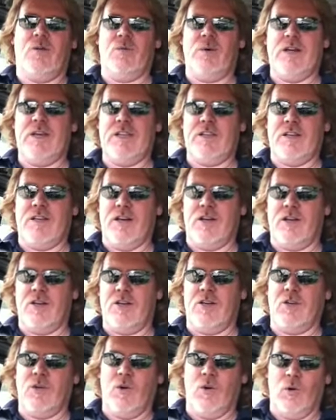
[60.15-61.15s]
with
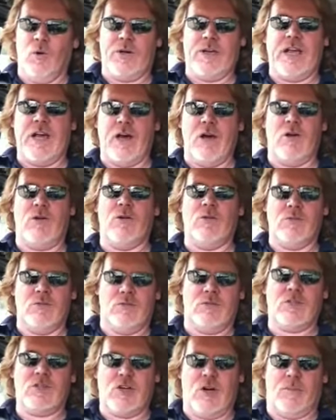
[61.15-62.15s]
an audio
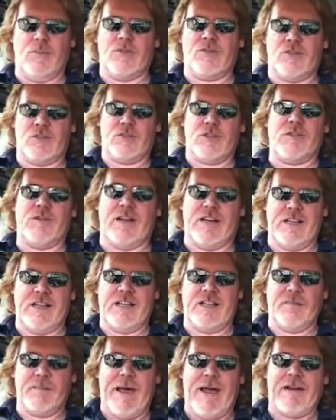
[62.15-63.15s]
commentary running
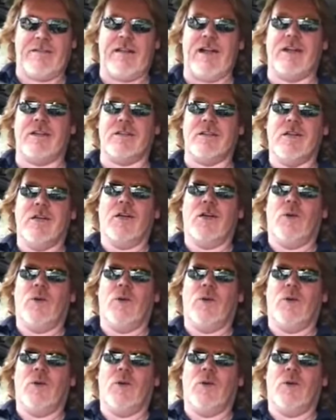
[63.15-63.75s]
in the background.